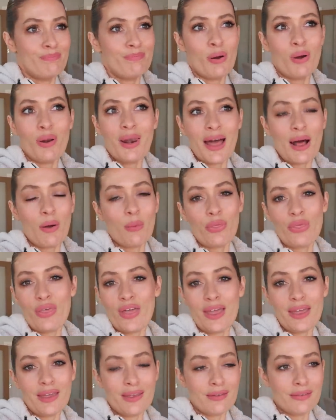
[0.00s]
pull out
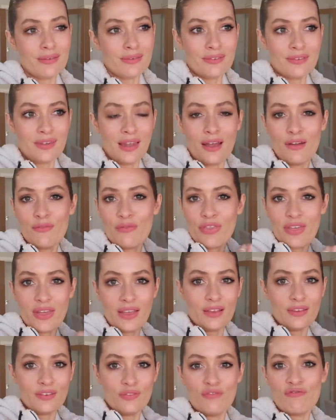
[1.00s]
things, like
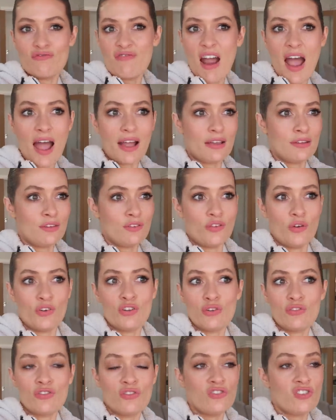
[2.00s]
things, racks
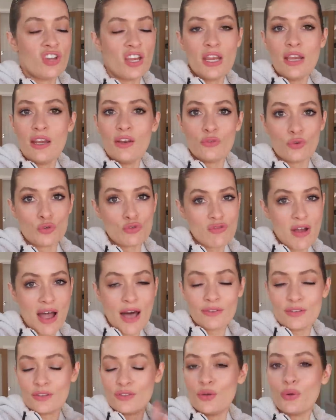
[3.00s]
for jeans or
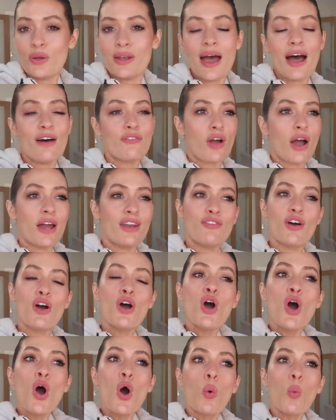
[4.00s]
trousers. You can have kind of
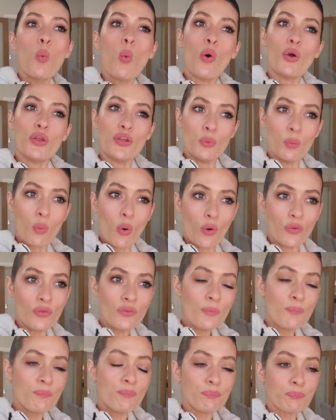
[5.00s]
what you
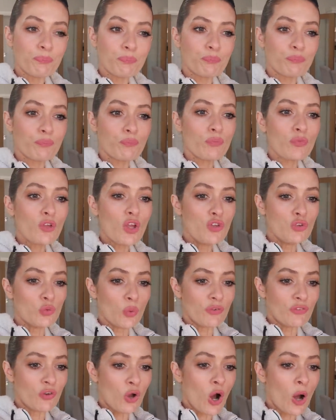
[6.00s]
want. So
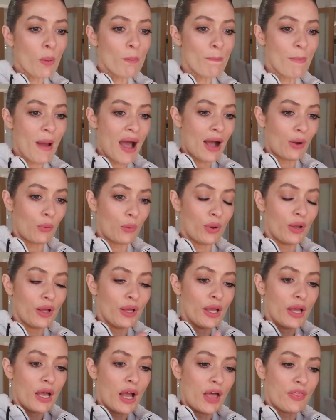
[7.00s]
I've got about,
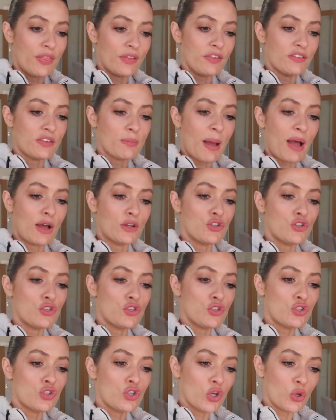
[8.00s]
I think there's about a
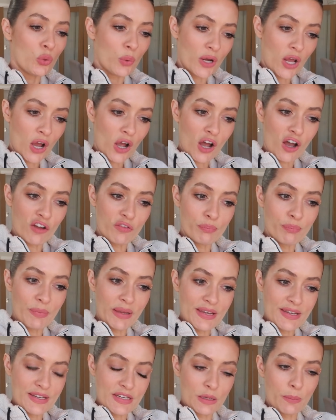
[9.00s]
2.5
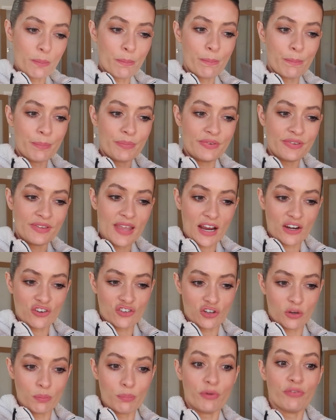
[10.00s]
meter
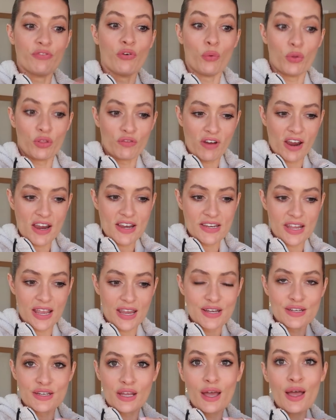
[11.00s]
section before the
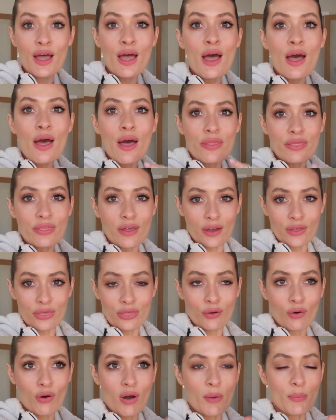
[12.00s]
radiator that I
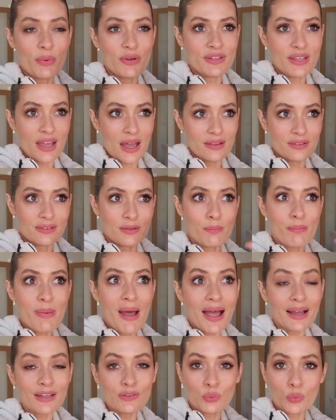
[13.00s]
thought I would get some
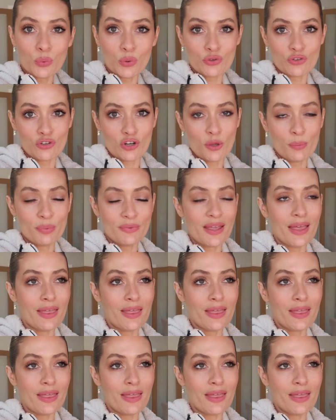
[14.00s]
PAX wardrobes